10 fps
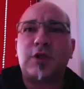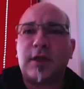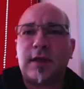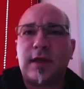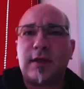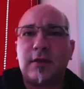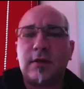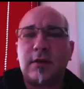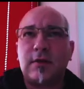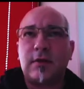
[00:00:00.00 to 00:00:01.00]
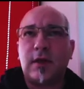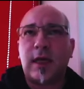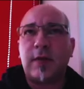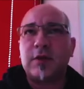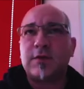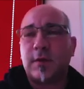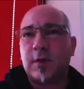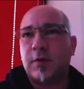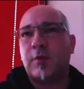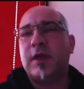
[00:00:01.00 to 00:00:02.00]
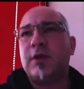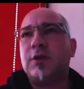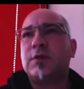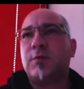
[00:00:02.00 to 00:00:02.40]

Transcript: They take the labels from the Prometheus